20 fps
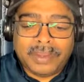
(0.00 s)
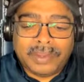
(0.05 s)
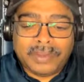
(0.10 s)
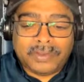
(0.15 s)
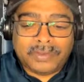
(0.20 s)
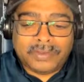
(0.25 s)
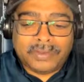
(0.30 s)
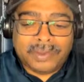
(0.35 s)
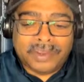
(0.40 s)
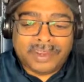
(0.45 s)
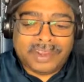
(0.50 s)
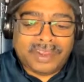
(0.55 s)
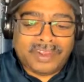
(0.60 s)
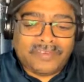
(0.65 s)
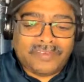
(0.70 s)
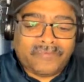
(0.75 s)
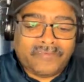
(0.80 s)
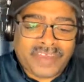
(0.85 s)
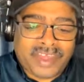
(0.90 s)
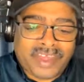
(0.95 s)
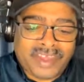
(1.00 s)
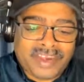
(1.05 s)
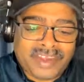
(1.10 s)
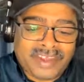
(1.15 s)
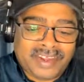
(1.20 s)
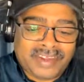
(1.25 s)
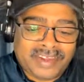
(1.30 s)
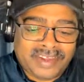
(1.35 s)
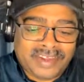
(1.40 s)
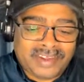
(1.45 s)
So this
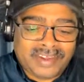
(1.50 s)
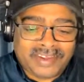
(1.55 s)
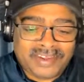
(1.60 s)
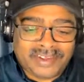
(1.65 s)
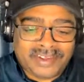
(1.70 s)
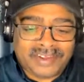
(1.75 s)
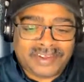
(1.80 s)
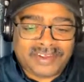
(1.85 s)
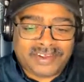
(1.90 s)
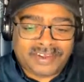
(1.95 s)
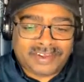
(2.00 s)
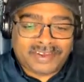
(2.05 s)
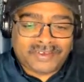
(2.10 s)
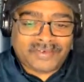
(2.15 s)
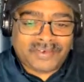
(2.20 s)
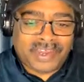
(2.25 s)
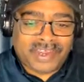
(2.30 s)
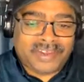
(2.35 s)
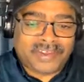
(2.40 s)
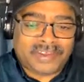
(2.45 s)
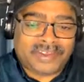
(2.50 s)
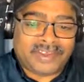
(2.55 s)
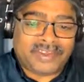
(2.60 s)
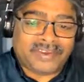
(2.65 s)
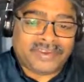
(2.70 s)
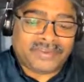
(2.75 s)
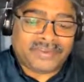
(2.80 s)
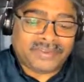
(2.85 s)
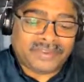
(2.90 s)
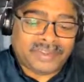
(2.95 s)
is
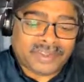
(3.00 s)
crazy.